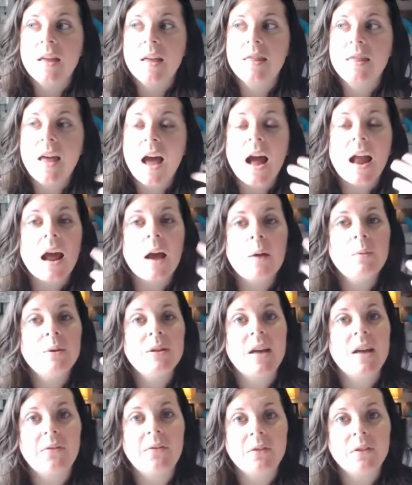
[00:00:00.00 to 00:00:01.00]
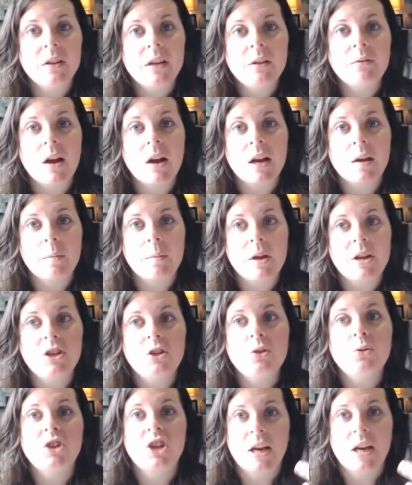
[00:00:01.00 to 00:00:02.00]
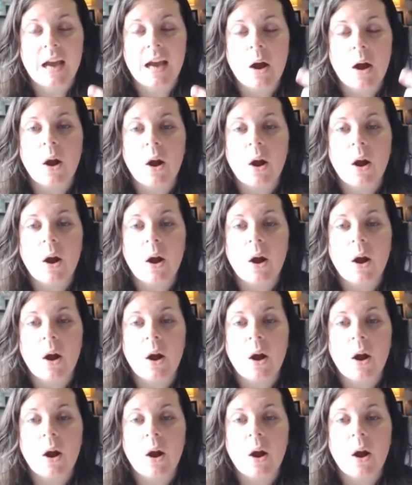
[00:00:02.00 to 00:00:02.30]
that I would definitely recommend you check out.